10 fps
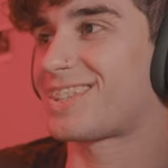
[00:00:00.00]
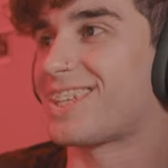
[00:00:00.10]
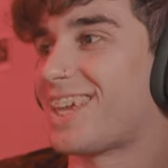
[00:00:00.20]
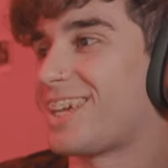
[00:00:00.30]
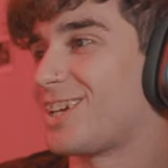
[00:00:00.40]

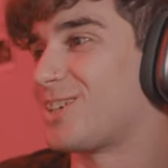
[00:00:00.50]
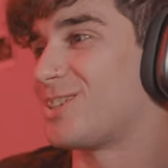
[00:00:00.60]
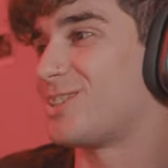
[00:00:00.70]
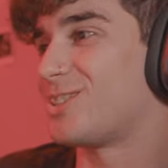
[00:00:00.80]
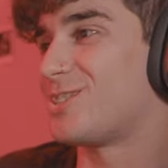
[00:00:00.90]

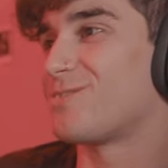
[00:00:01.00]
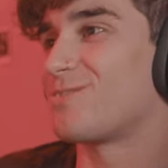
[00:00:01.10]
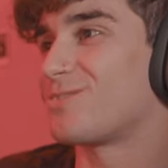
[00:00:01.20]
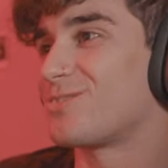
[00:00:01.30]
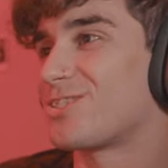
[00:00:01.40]

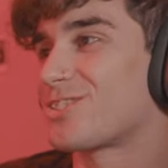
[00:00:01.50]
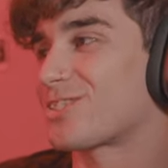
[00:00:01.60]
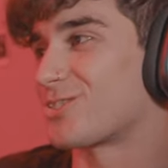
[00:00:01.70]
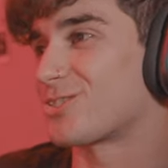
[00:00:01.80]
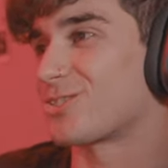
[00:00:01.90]
Damn,
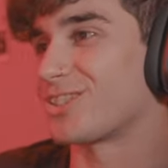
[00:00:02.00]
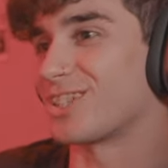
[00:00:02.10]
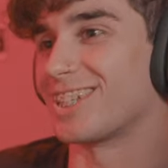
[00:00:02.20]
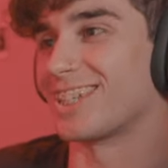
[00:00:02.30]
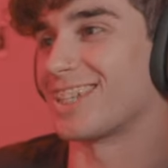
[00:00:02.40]
so
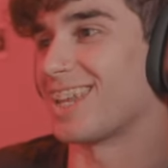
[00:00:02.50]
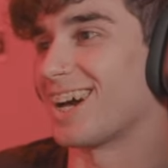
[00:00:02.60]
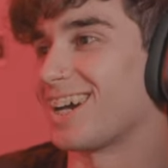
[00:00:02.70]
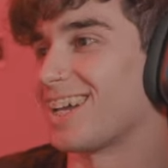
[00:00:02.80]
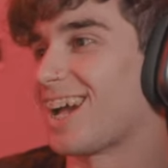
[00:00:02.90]
Jorah did die.